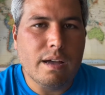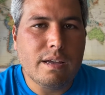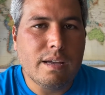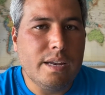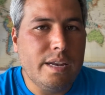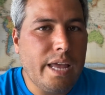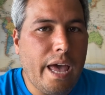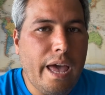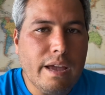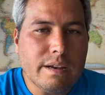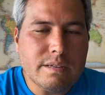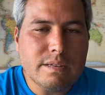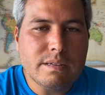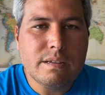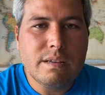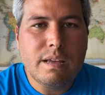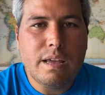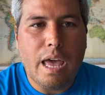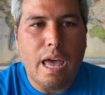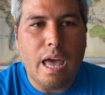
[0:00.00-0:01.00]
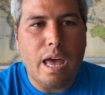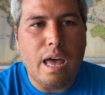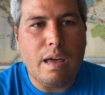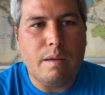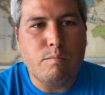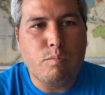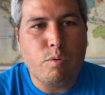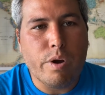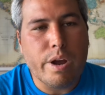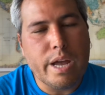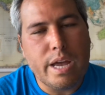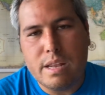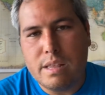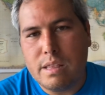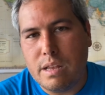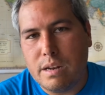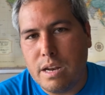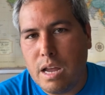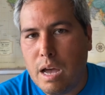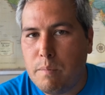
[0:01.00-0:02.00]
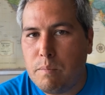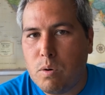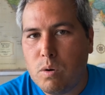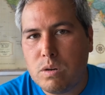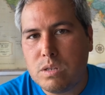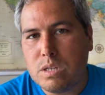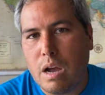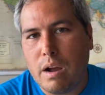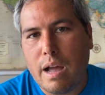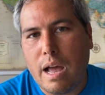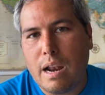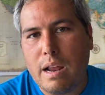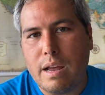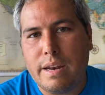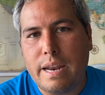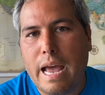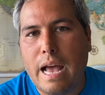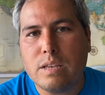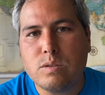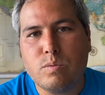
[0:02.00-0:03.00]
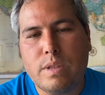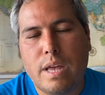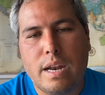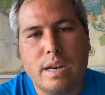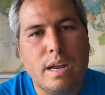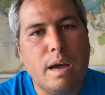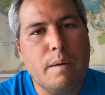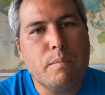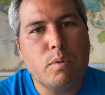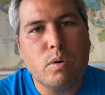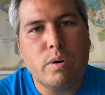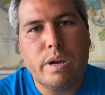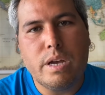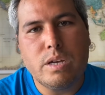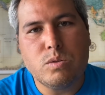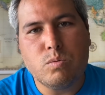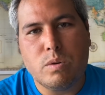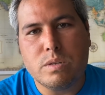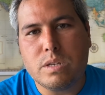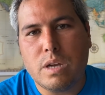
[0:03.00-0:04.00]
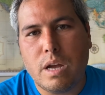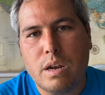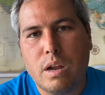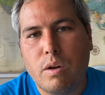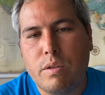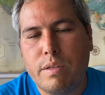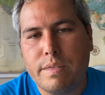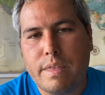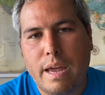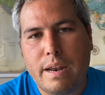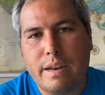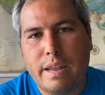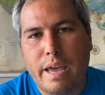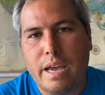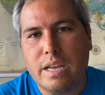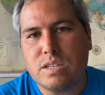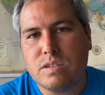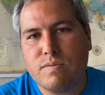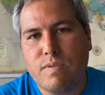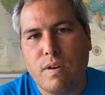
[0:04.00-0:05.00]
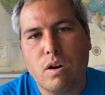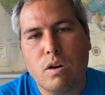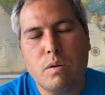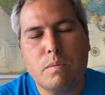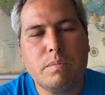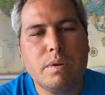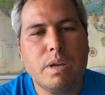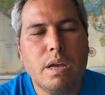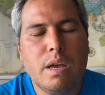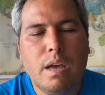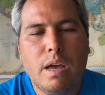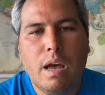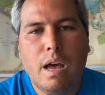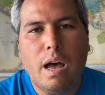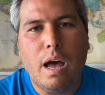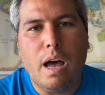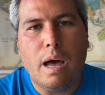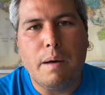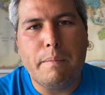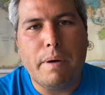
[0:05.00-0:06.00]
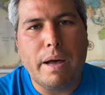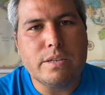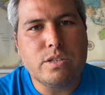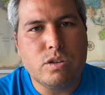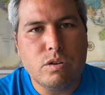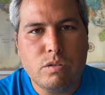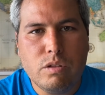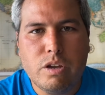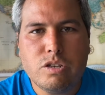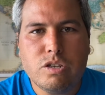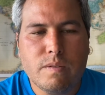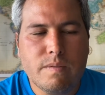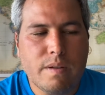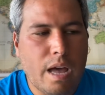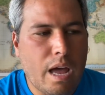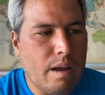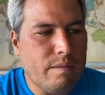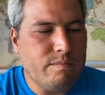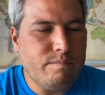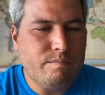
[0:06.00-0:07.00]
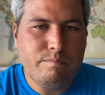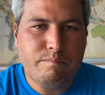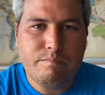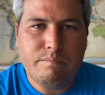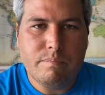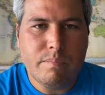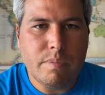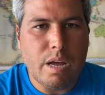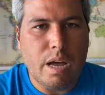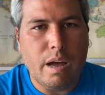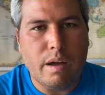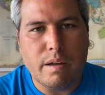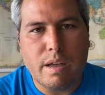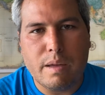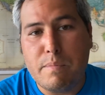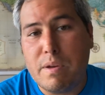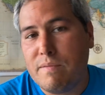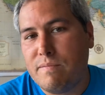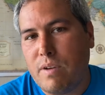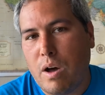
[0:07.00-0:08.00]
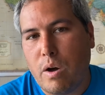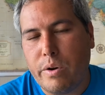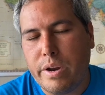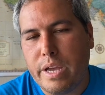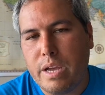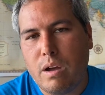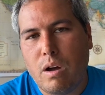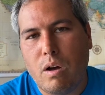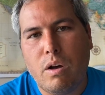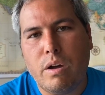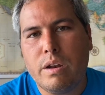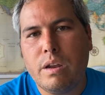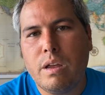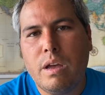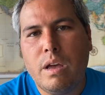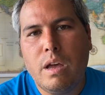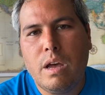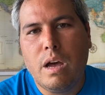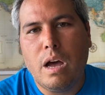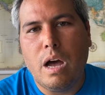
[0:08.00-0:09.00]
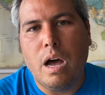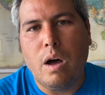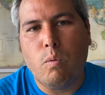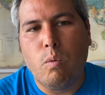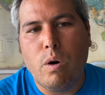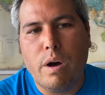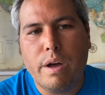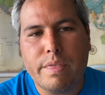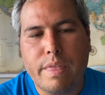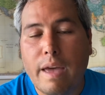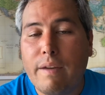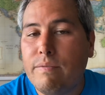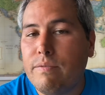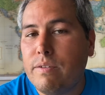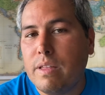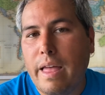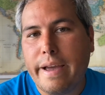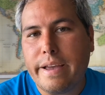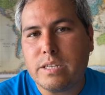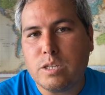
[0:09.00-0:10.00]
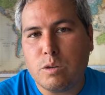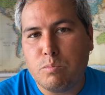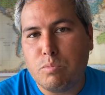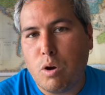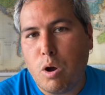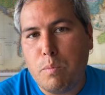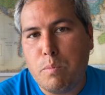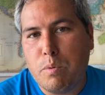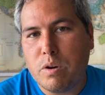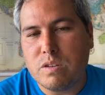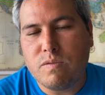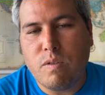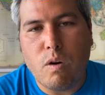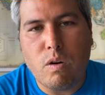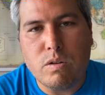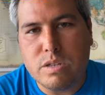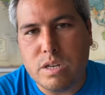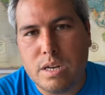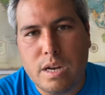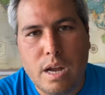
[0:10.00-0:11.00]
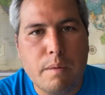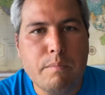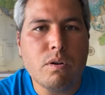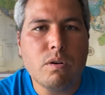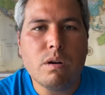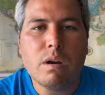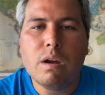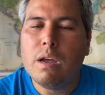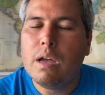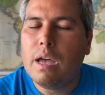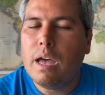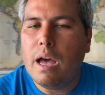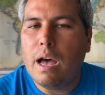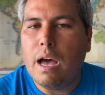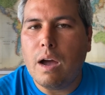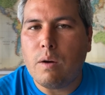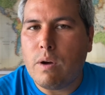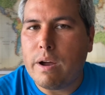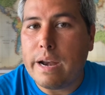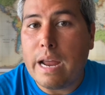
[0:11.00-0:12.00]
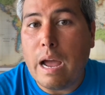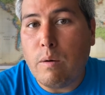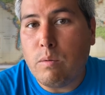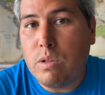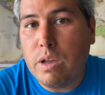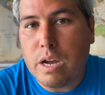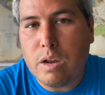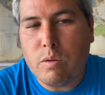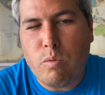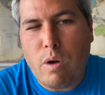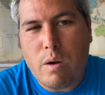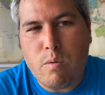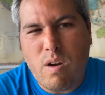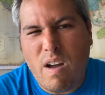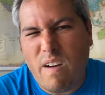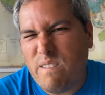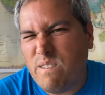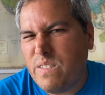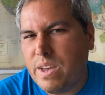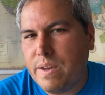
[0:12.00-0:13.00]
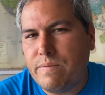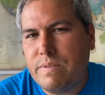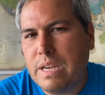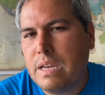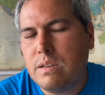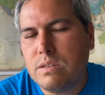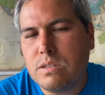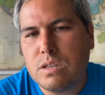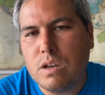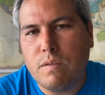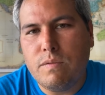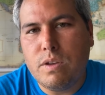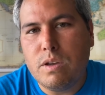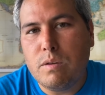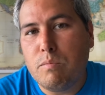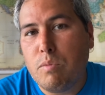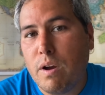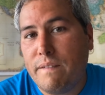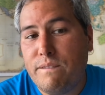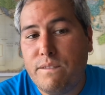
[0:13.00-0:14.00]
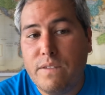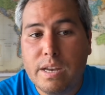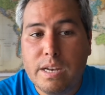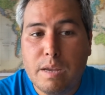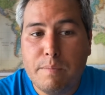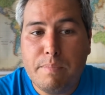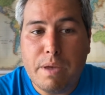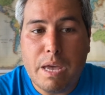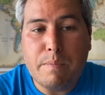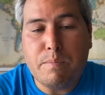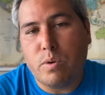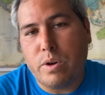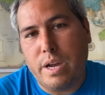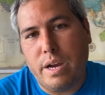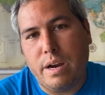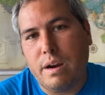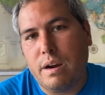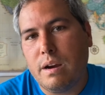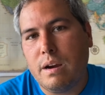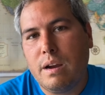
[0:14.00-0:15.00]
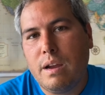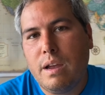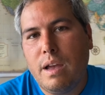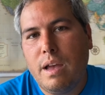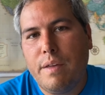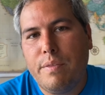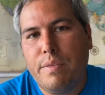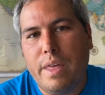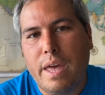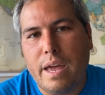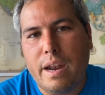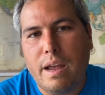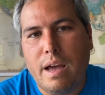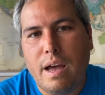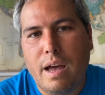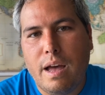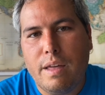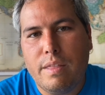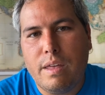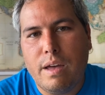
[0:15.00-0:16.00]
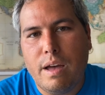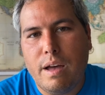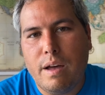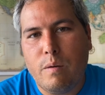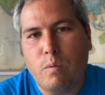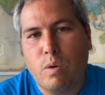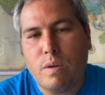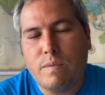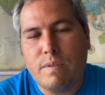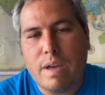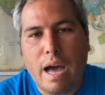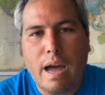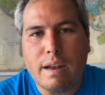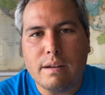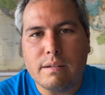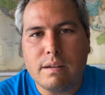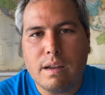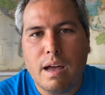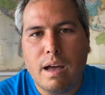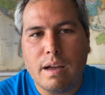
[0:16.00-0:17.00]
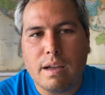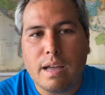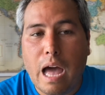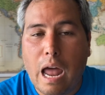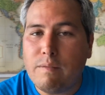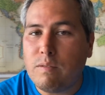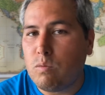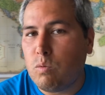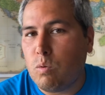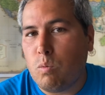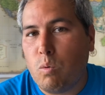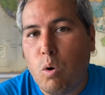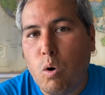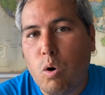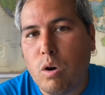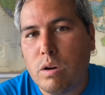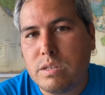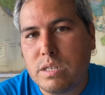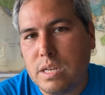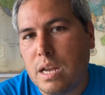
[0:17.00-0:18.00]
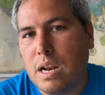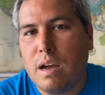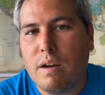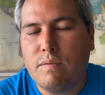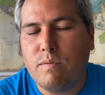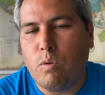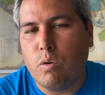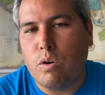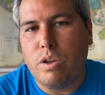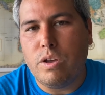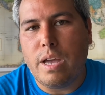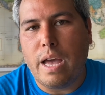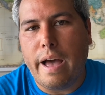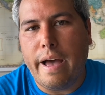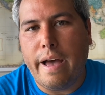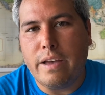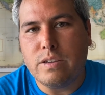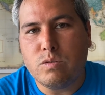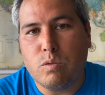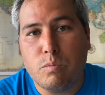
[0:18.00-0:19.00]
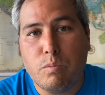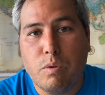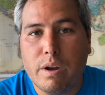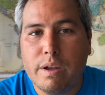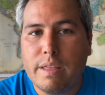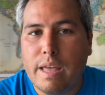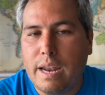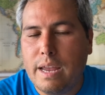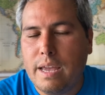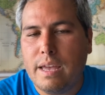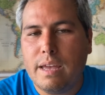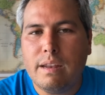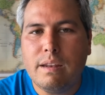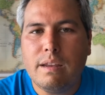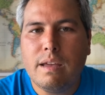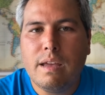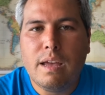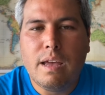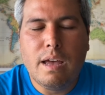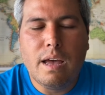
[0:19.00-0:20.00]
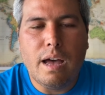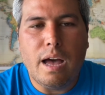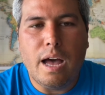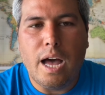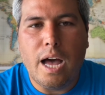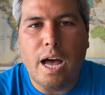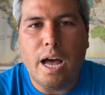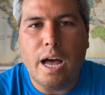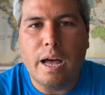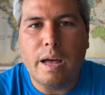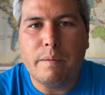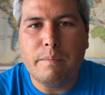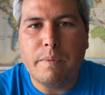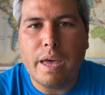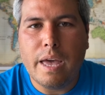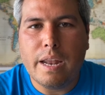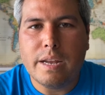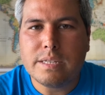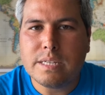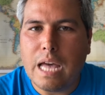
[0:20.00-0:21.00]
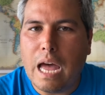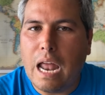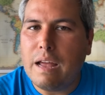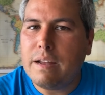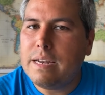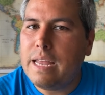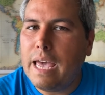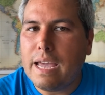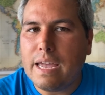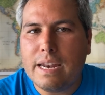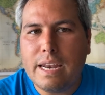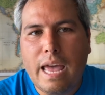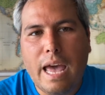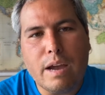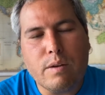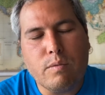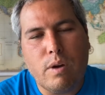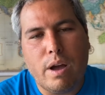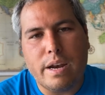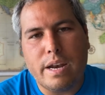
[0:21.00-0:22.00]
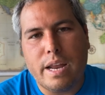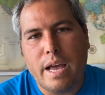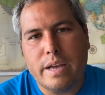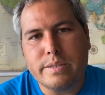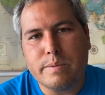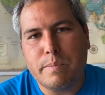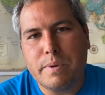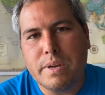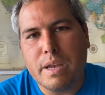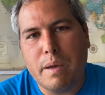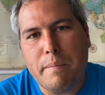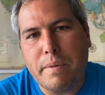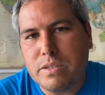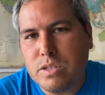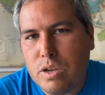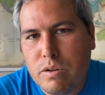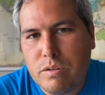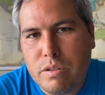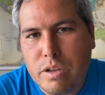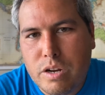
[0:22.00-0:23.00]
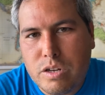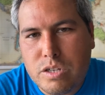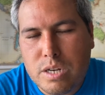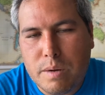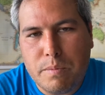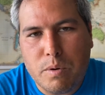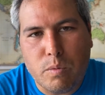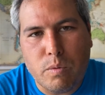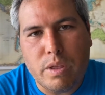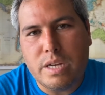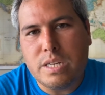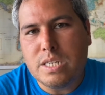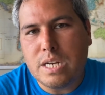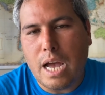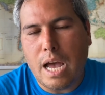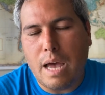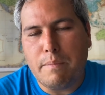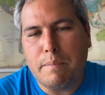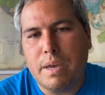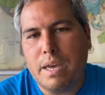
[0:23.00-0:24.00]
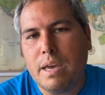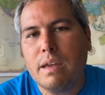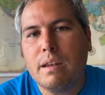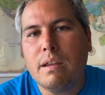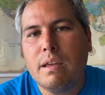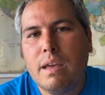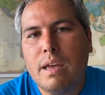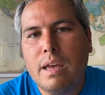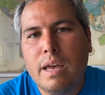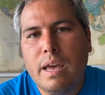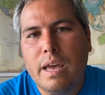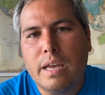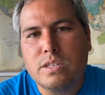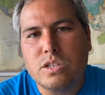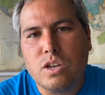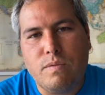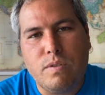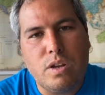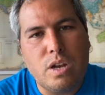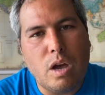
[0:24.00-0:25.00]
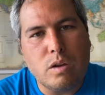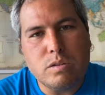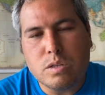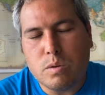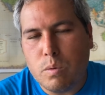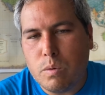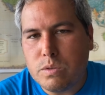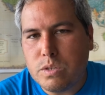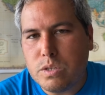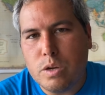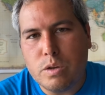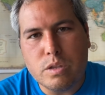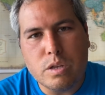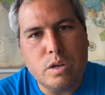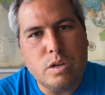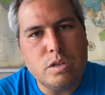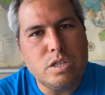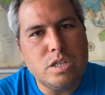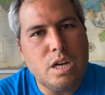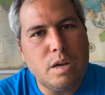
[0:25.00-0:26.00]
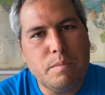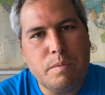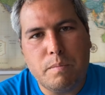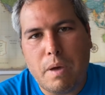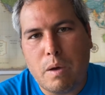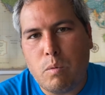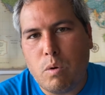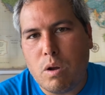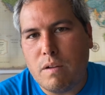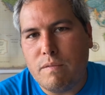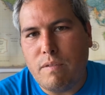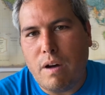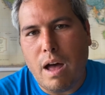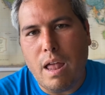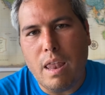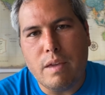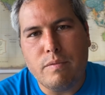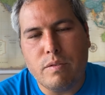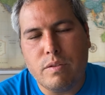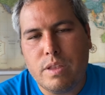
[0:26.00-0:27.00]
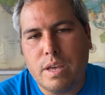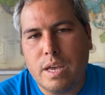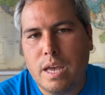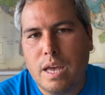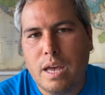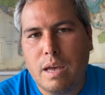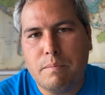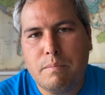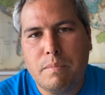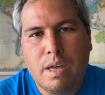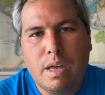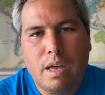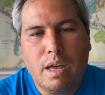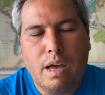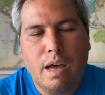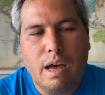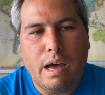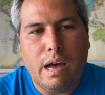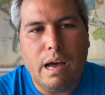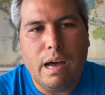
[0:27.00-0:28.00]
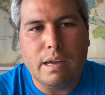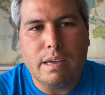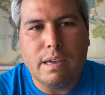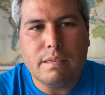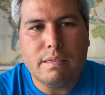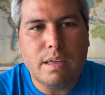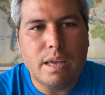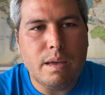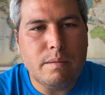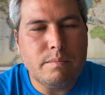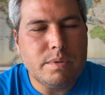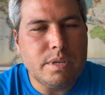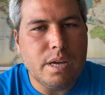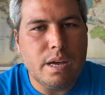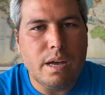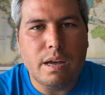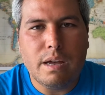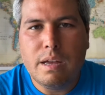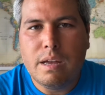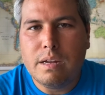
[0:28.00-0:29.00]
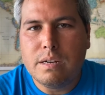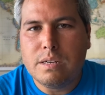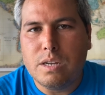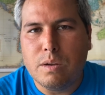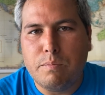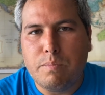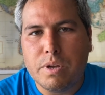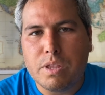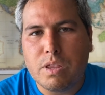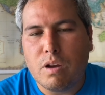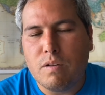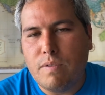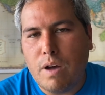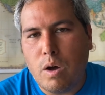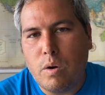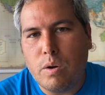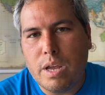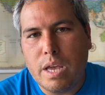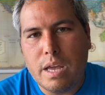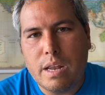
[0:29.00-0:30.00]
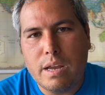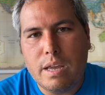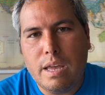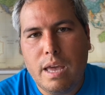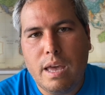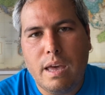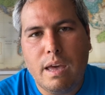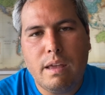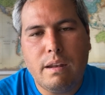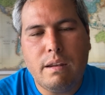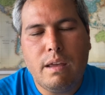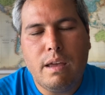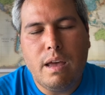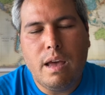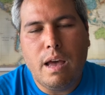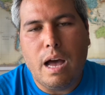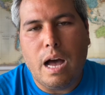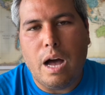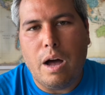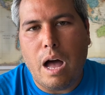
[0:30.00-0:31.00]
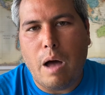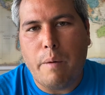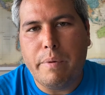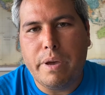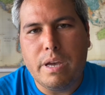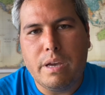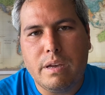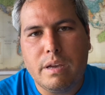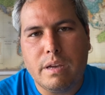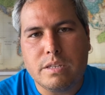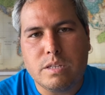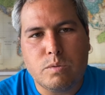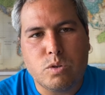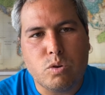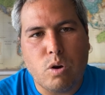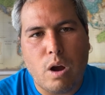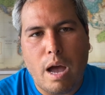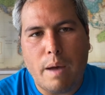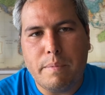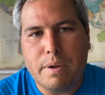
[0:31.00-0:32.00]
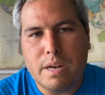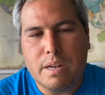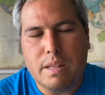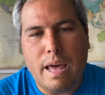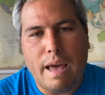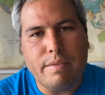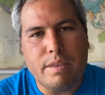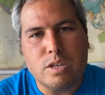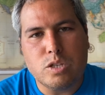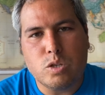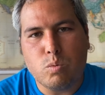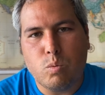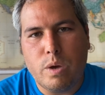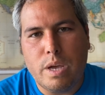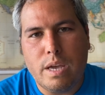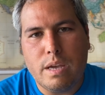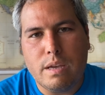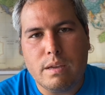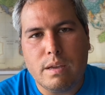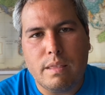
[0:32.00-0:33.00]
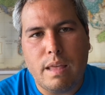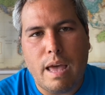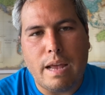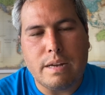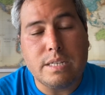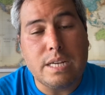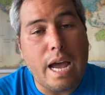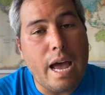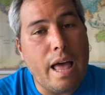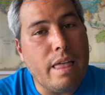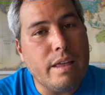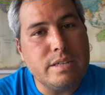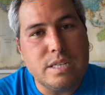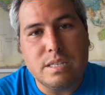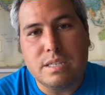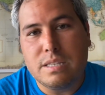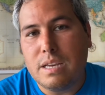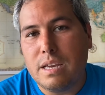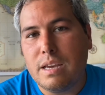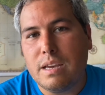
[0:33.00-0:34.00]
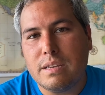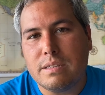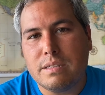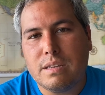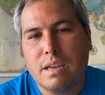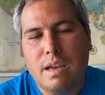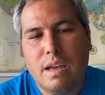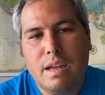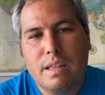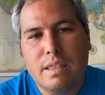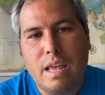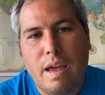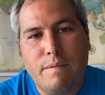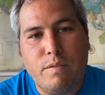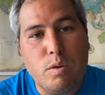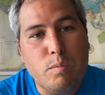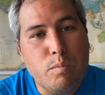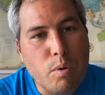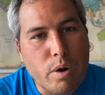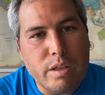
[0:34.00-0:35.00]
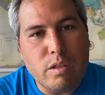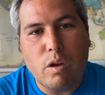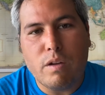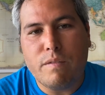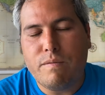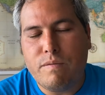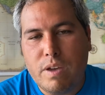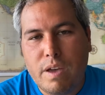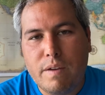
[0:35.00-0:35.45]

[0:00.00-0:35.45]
connect and bring in the numbers. I'll kind of announce what that number is once I know that that date's firmed. Uh, my student leadership kind of uh, have been voting on uh, what they feel like is appropriate as far as a number. Uh, right now, we're looking right around 50. So if you can bring 50 people here, then uh, uh, we've got uh, kind of a reward set up for you guys for bringing that in. Um, and it's kind of neck and neck right now. So I'm going to get my student leadership to really chime in. So if you know someone's student leadership, you may want to volley for them, uh, get them to, to put their vote in again. Uh, I'll be uh, subscribing to that this week. And that challenge is this that if you bring up